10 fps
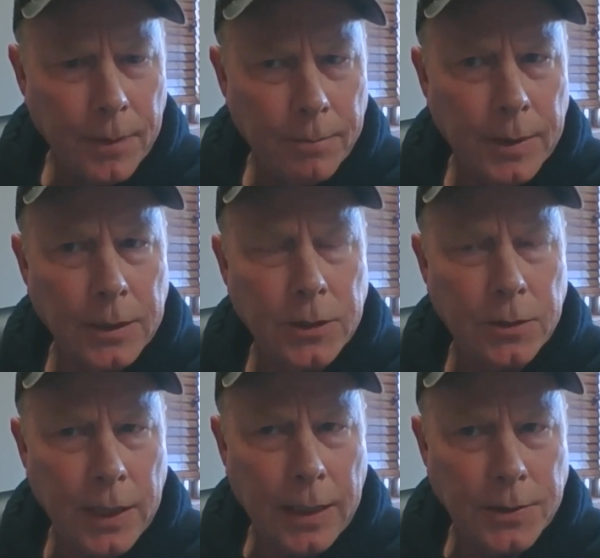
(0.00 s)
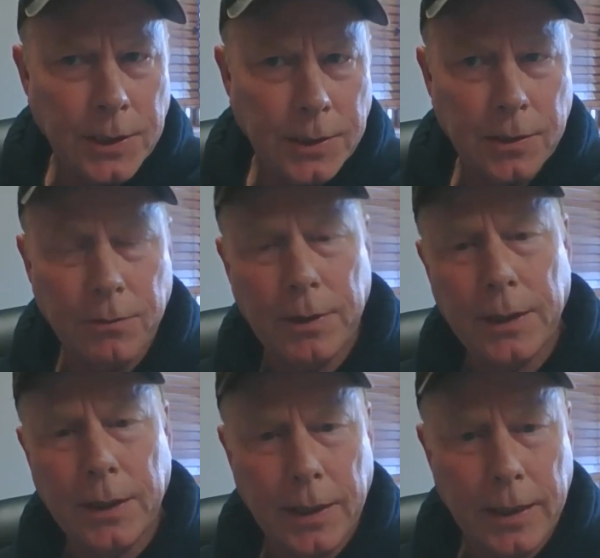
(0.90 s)
But in 2003,
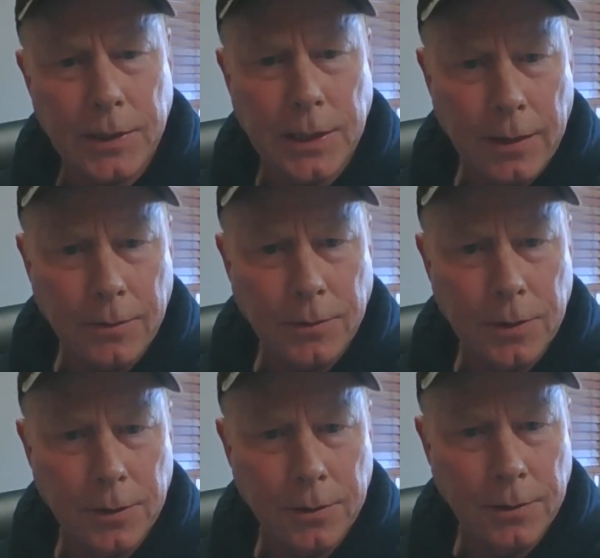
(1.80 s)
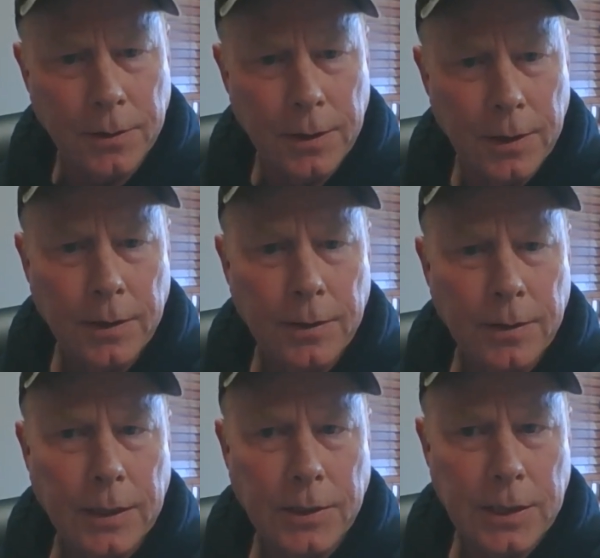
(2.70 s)
the next downturn,
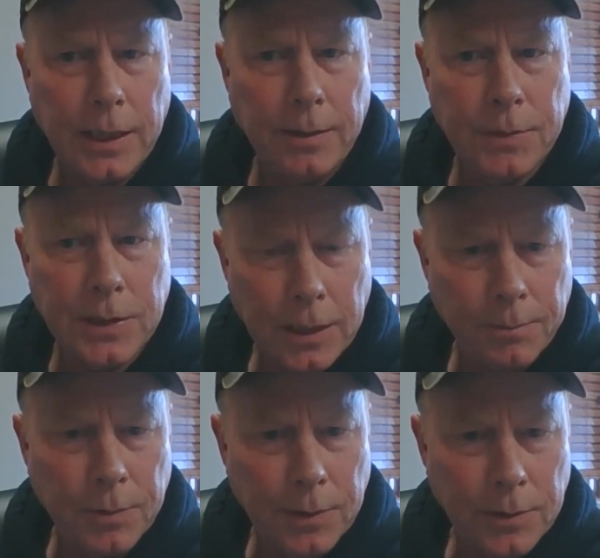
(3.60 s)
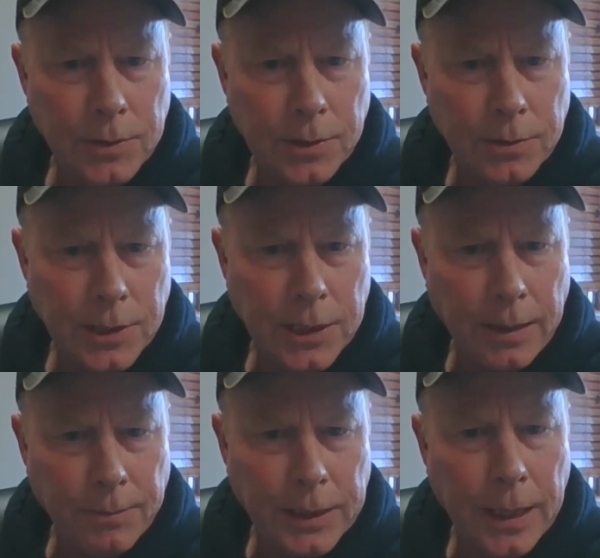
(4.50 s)
that same set of producers came
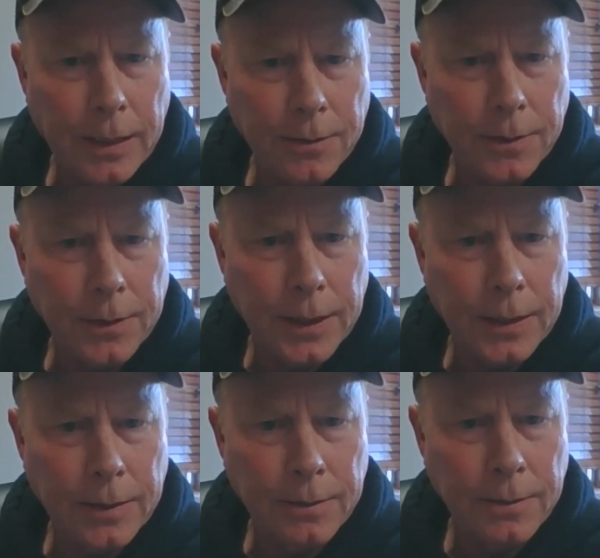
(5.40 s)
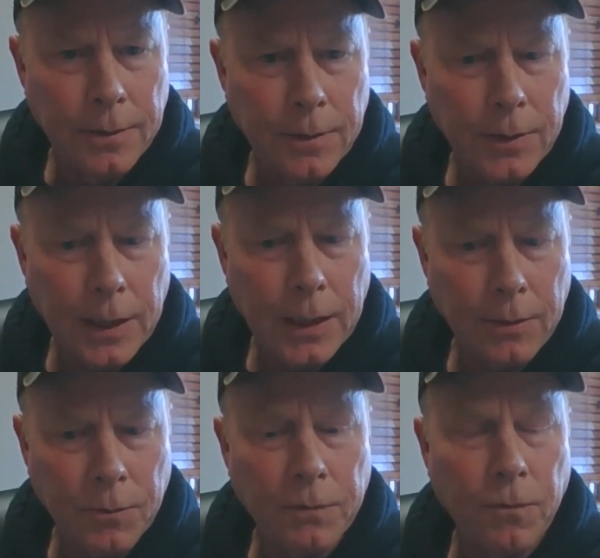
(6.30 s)
together again, and
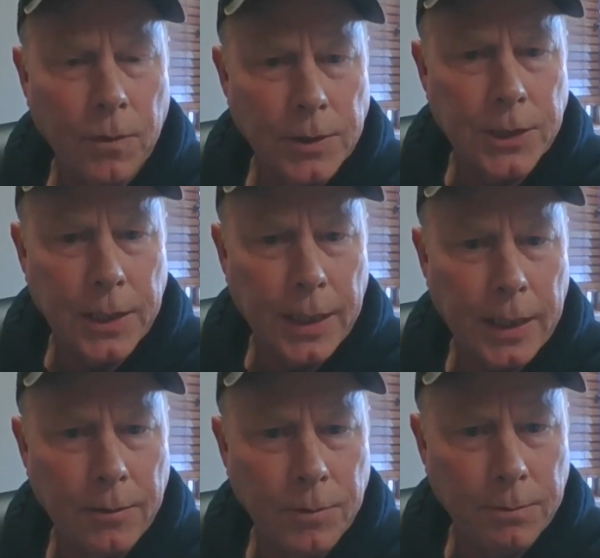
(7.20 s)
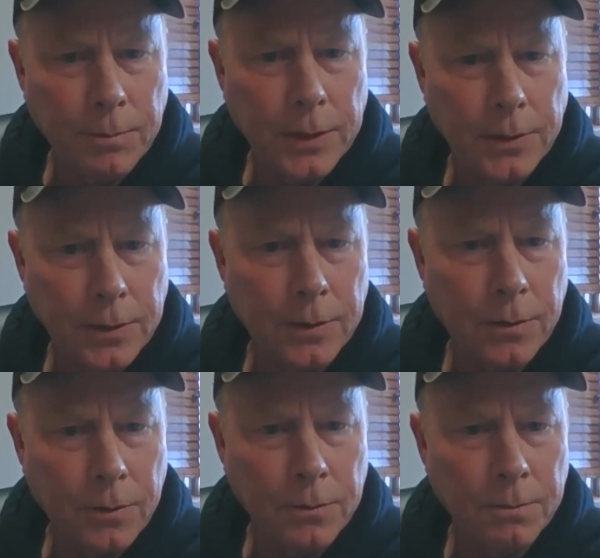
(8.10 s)
we forged ahead with building our
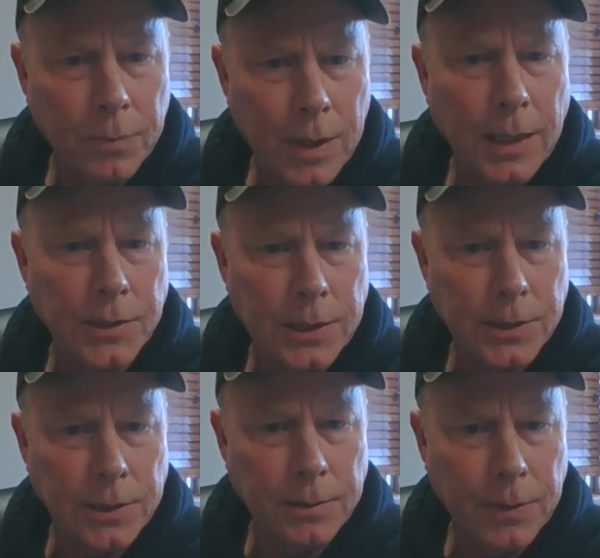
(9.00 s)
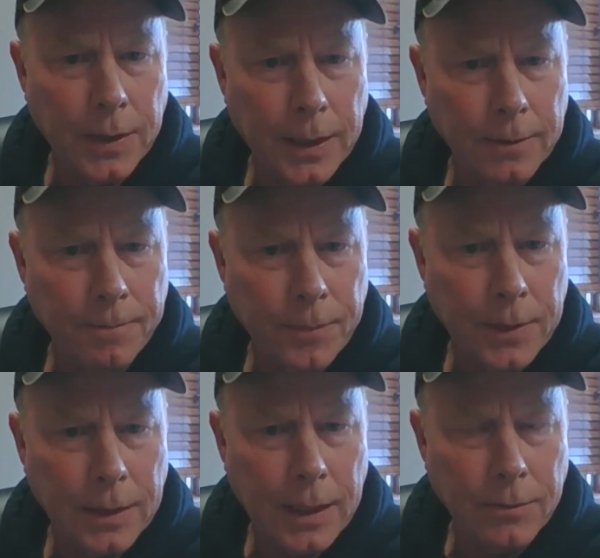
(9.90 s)
own processing plant.
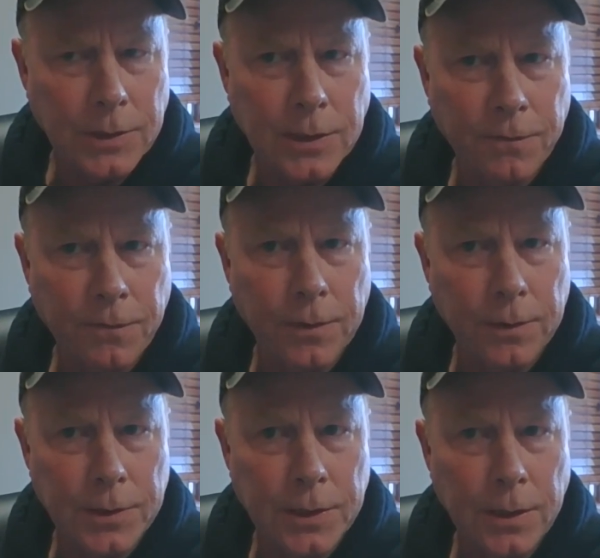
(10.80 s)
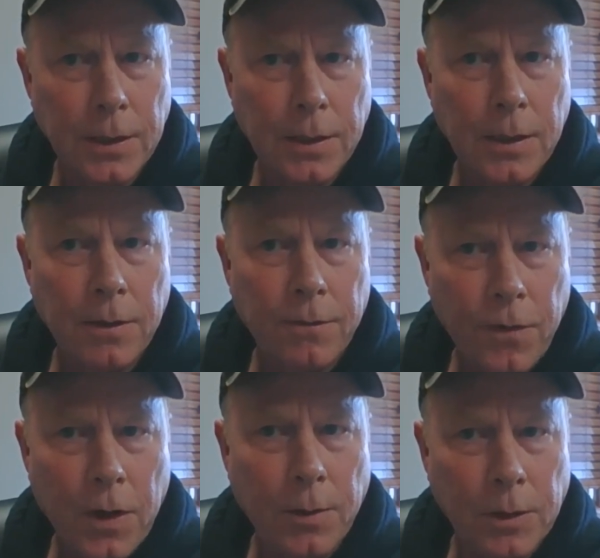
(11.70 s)
And that was the first
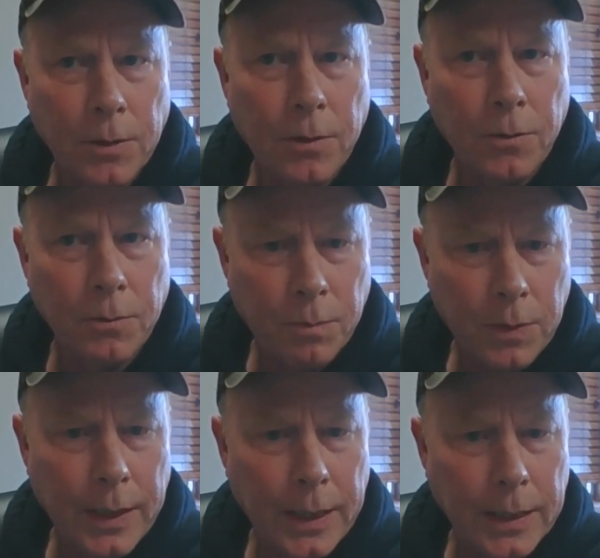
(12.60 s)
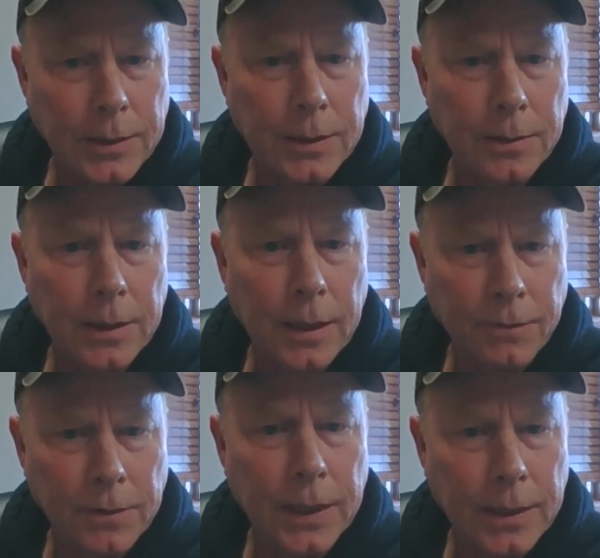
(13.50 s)
farmer owned plant ever
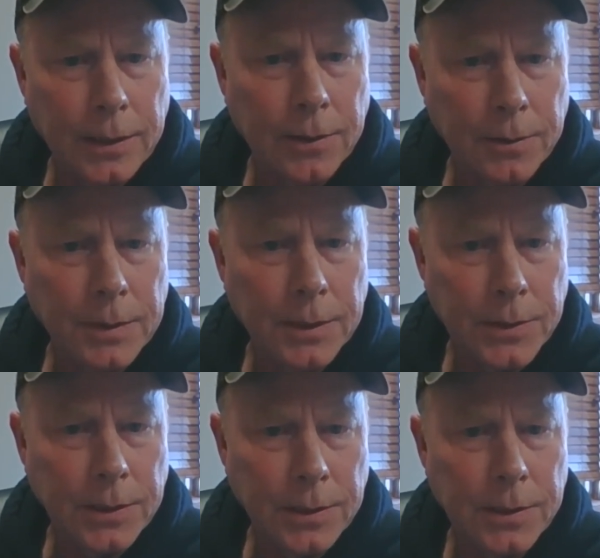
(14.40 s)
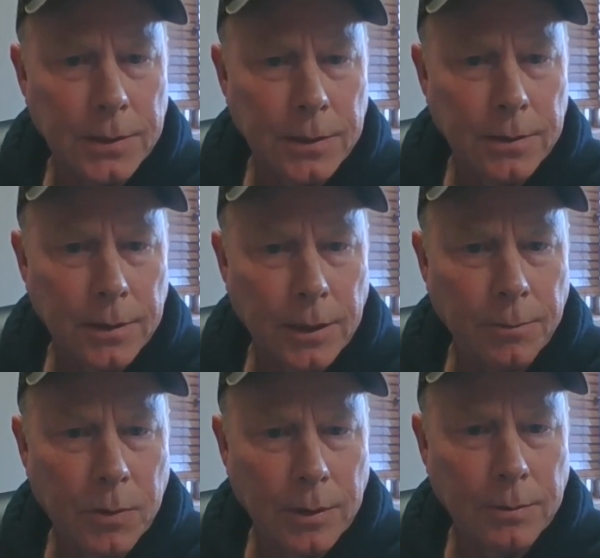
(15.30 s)
done in our business, in the
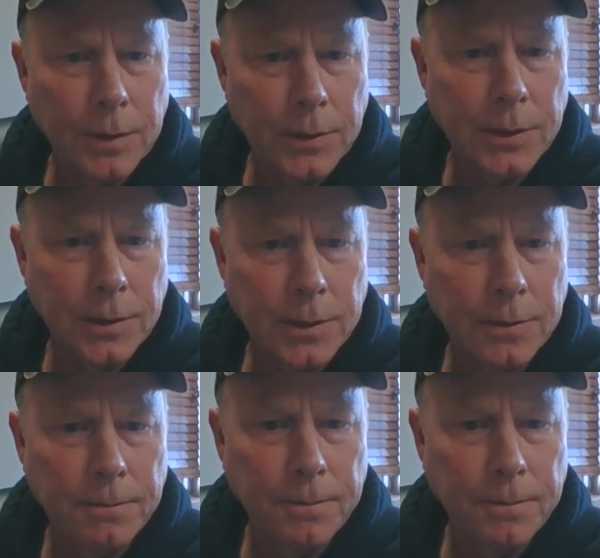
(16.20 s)
pork business.